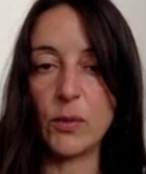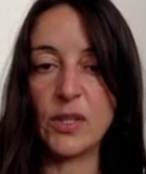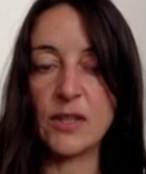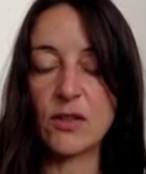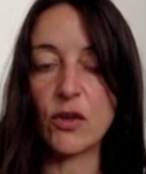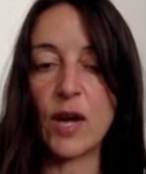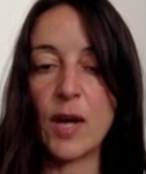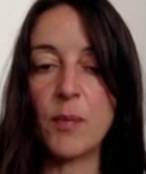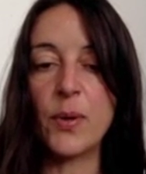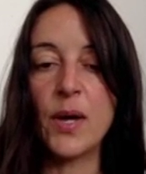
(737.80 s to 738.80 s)

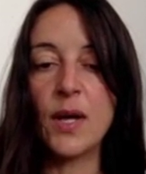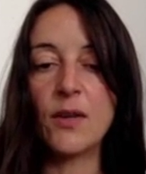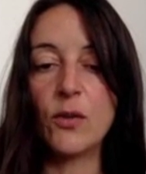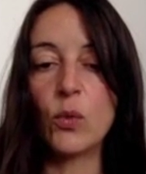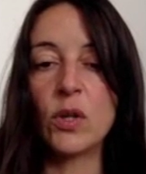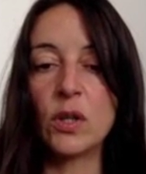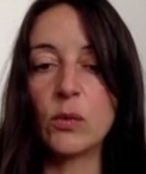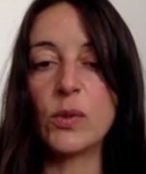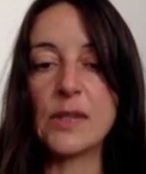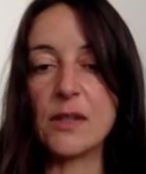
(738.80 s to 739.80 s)
describe the
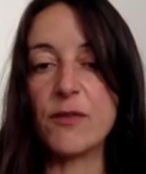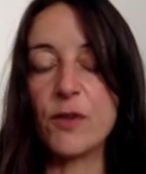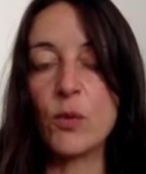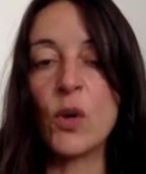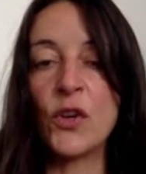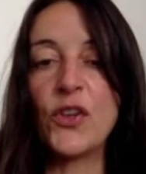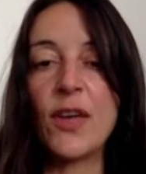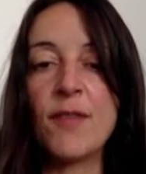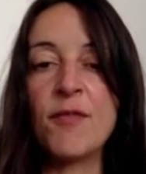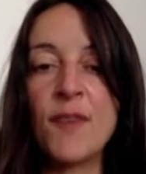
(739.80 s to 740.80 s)
world with, if you want,
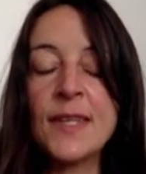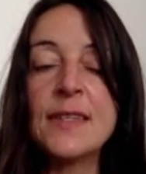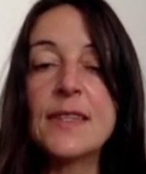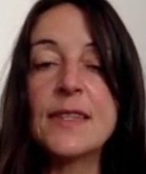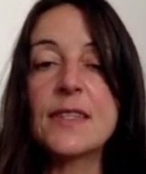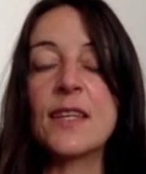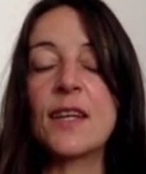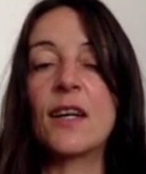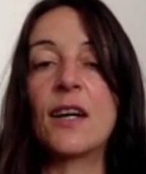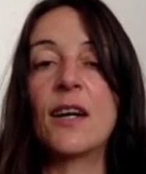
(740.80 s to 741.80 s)
events that
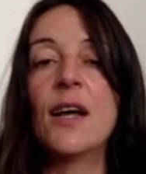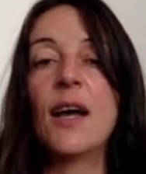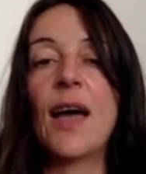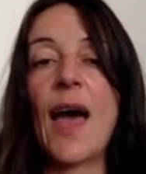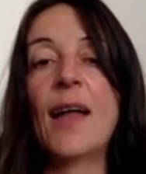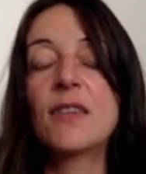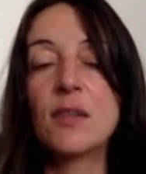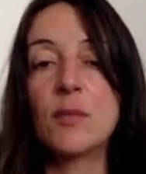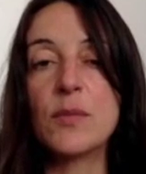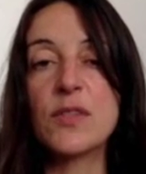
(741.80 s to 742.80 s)
are
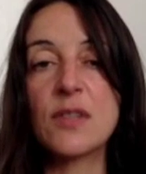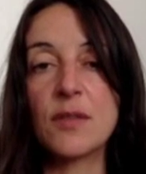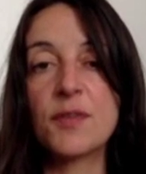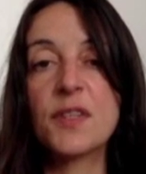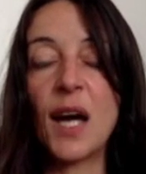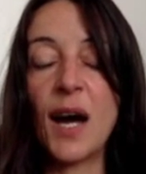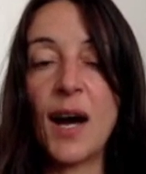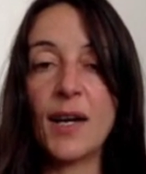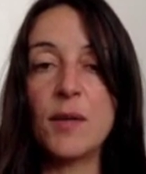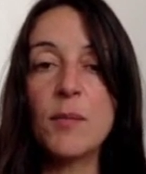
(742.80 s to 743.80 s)
atoms of
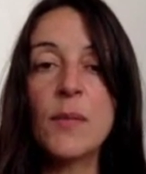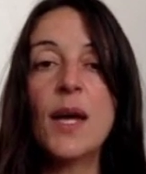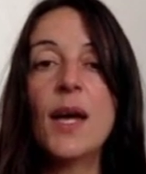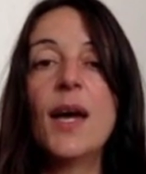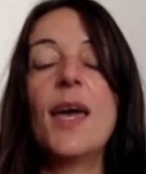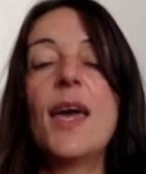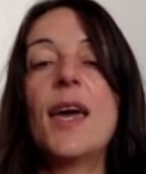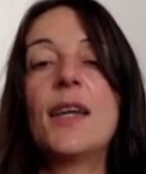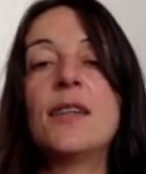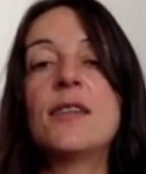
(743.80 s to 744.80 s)
time,
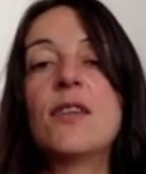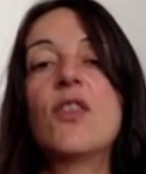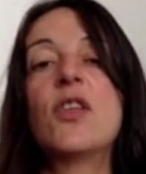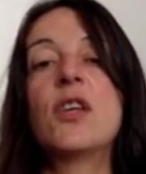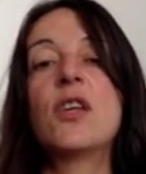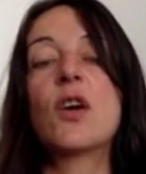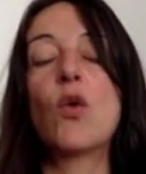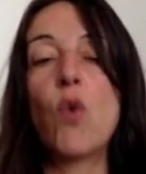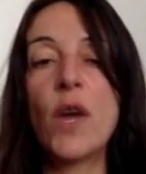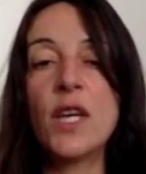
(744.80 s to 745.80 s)
and the
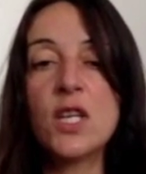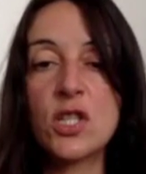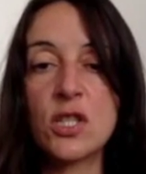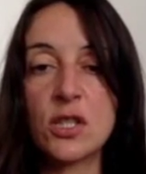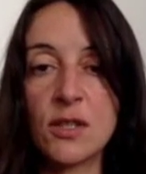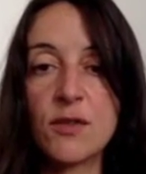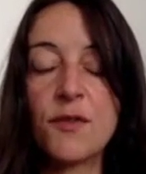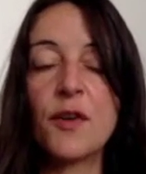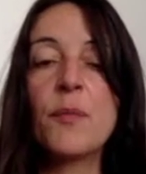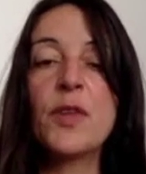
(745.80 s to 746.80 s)
equations
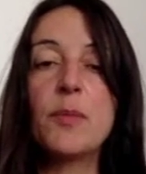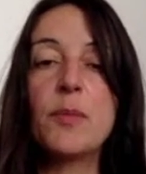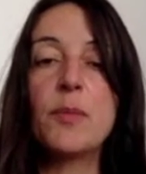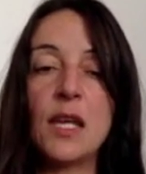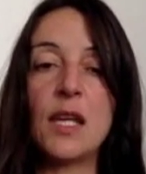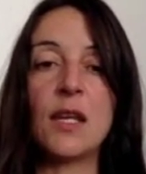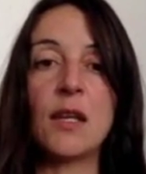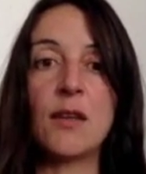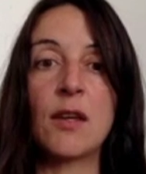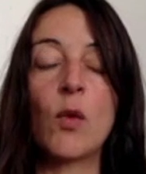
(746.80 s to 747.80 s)
from the
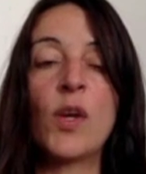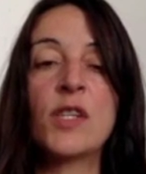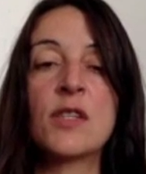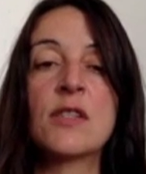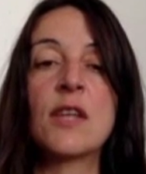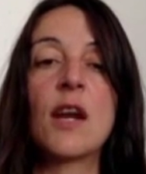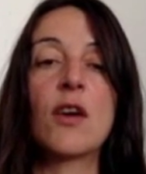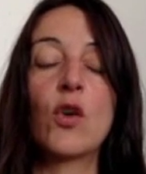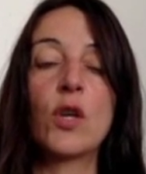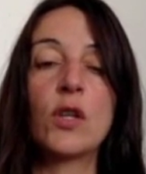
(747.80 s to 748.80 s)
beginning, the equations that
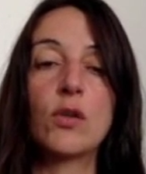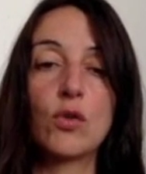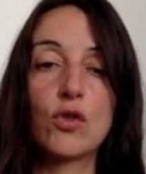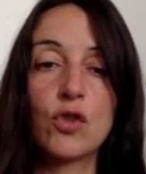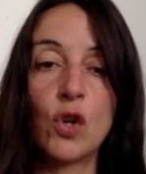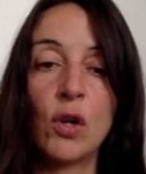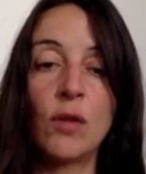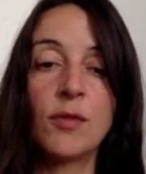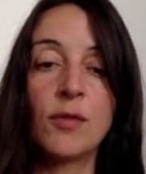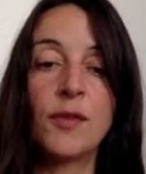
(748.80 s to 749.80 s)
are going to
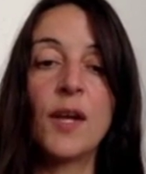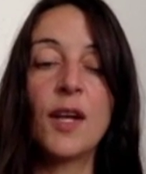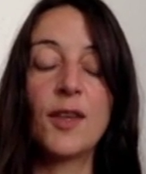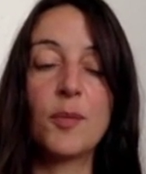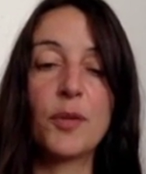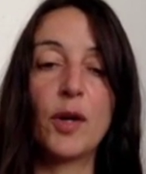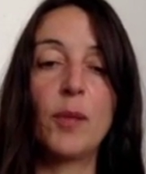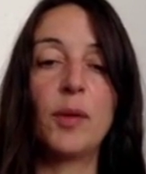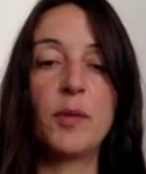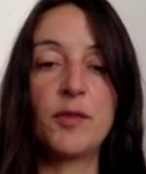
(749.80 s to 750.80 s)
solve the
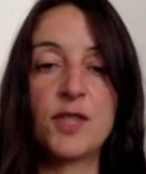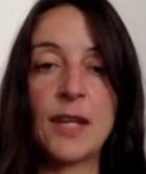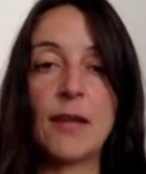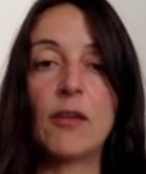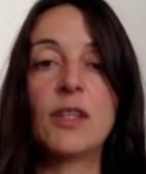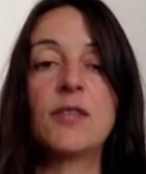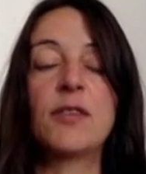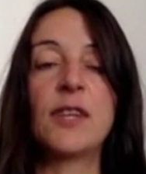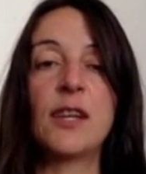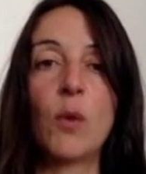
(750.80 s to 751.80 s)
problem of general relativity
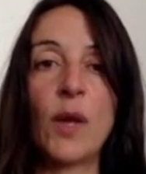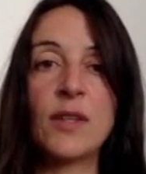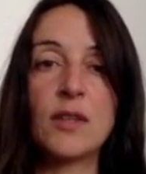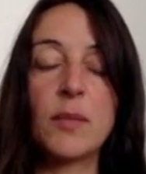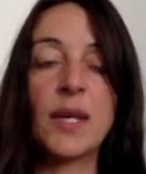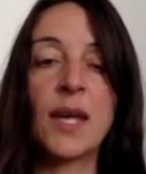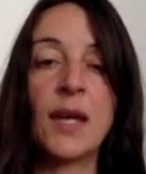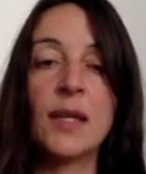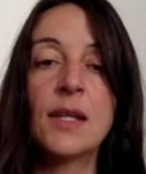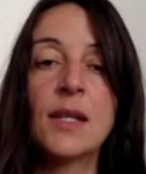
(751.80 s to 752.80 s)
in quantum
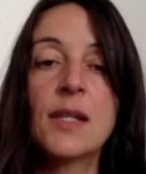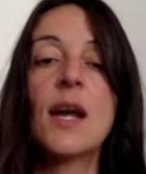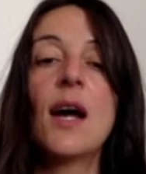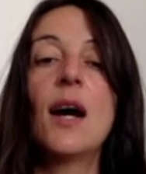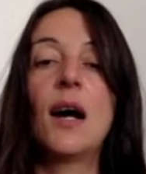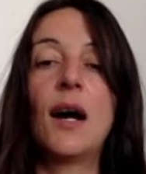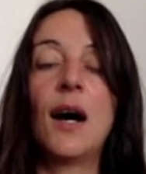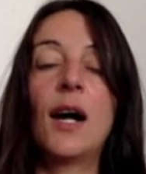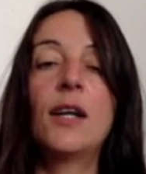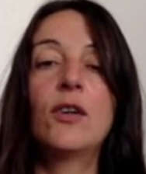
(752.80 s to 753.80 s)
mechanics,
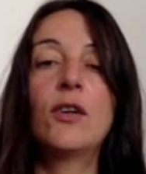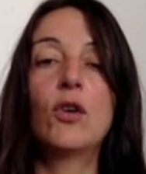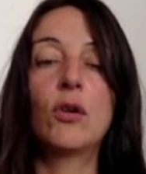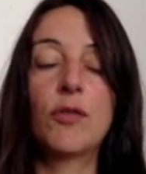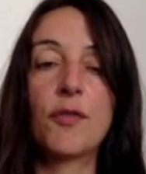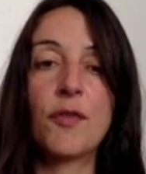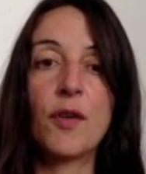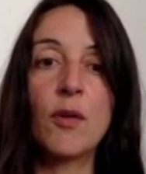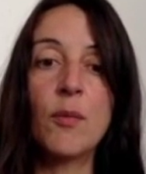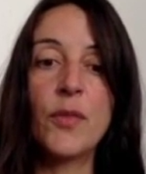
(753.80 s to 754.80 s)
are
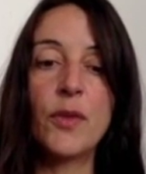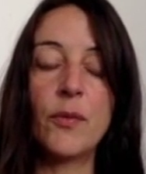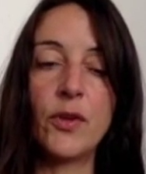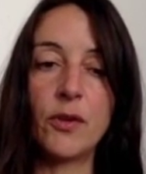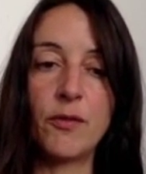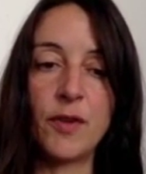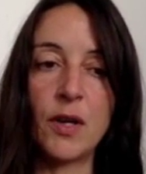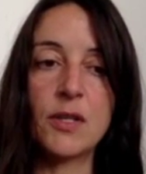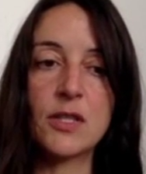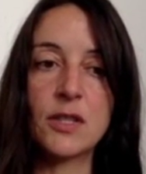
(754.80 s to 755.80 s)
from the
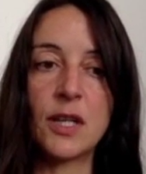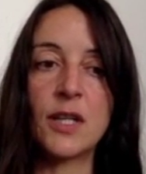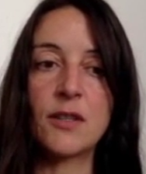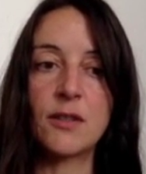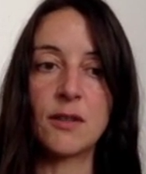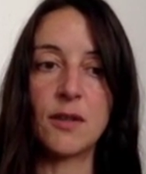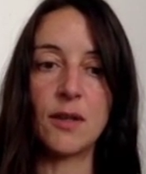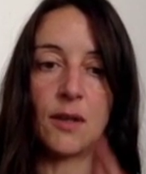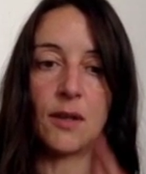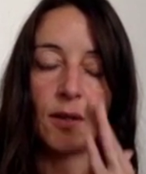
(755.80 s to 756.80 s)
very start,
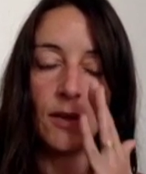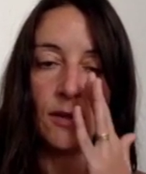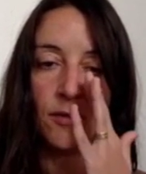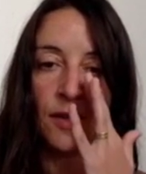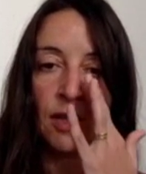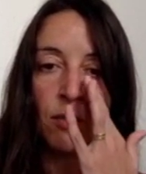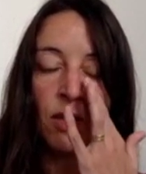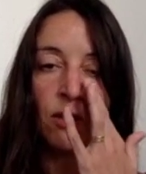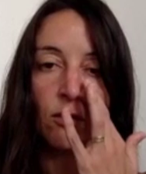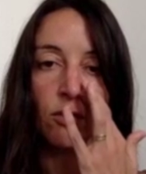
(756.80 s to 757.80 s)
the
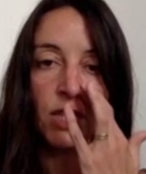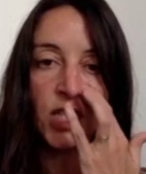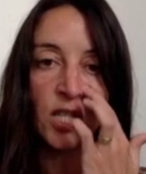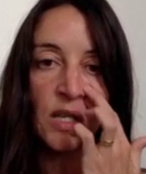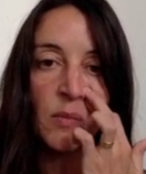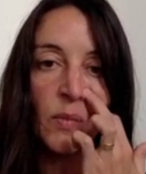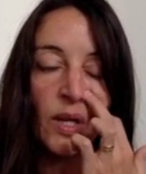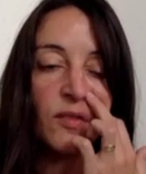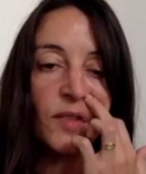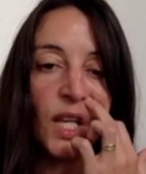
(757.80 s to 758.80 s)
fundamental regime
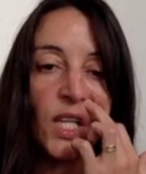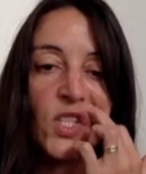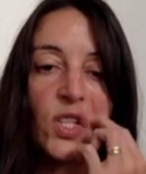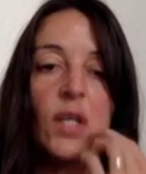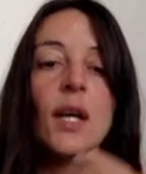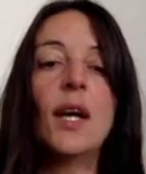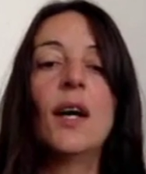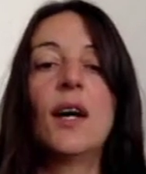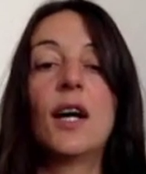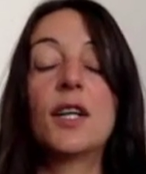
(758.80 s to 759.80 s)
of nature,
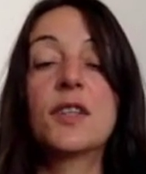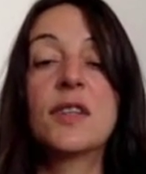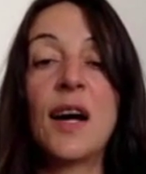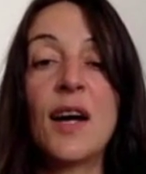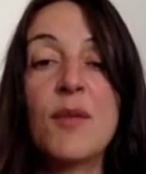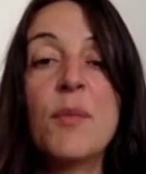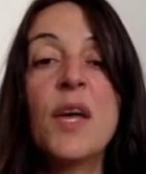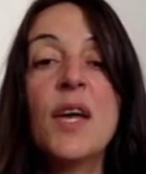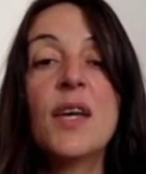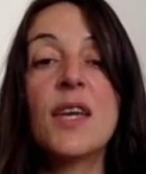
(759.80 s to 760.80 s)
are time
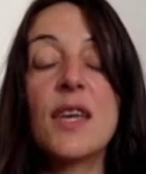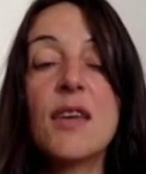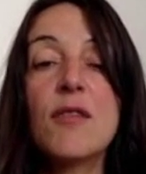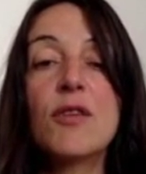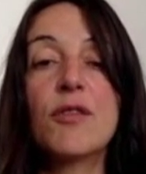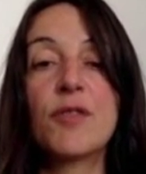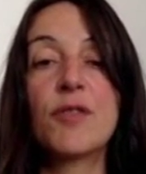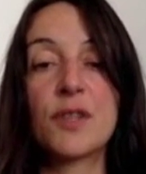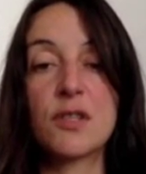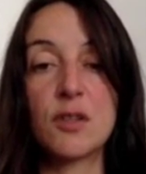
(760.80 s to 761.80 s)

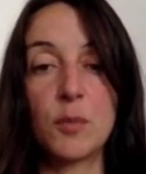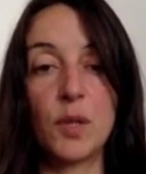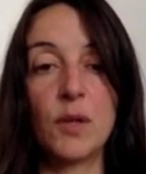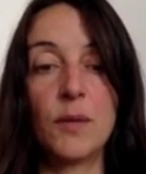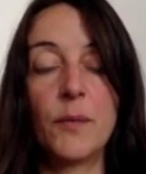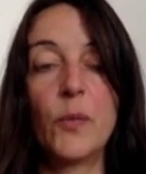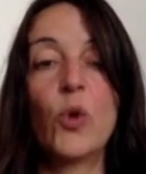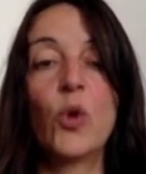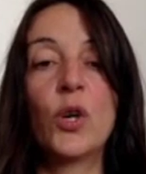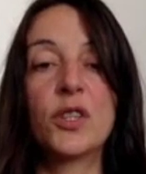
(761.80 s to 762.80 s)
irreversible
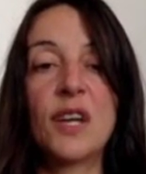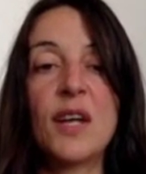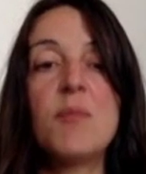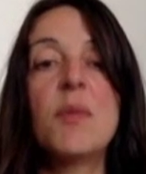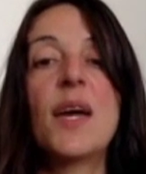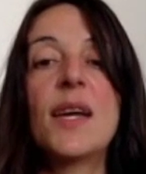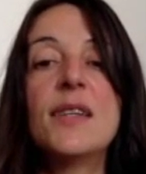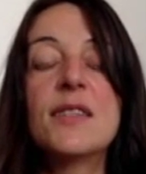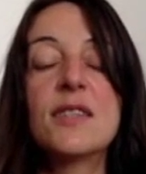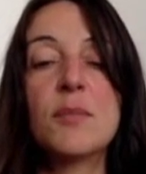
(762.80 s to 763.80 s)
or time
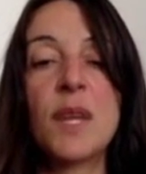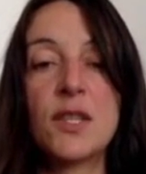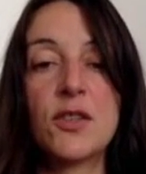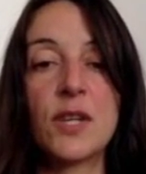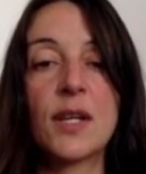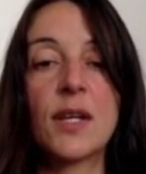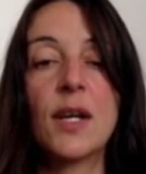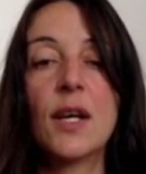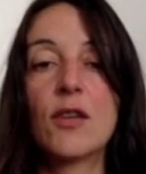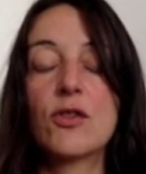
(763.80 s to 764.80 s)
asymmetric.
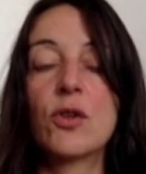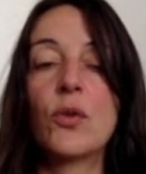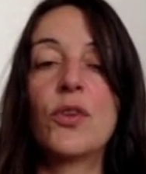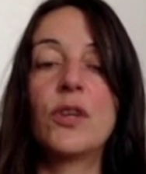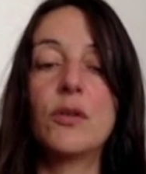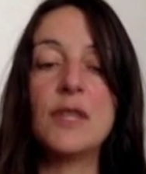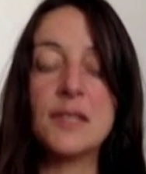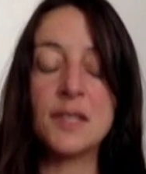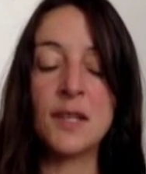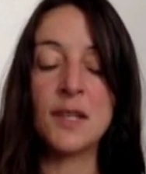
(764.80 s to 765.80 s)
So there
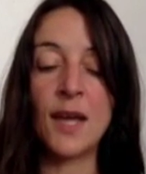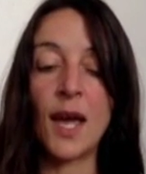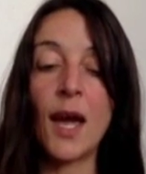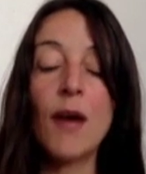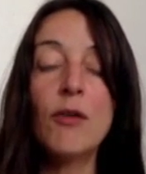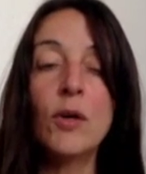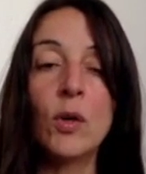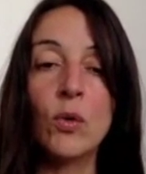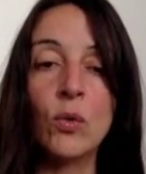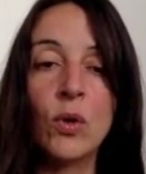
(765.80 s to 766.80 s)
is an
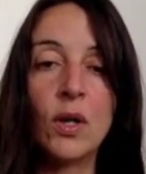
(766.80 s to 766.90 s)
arrow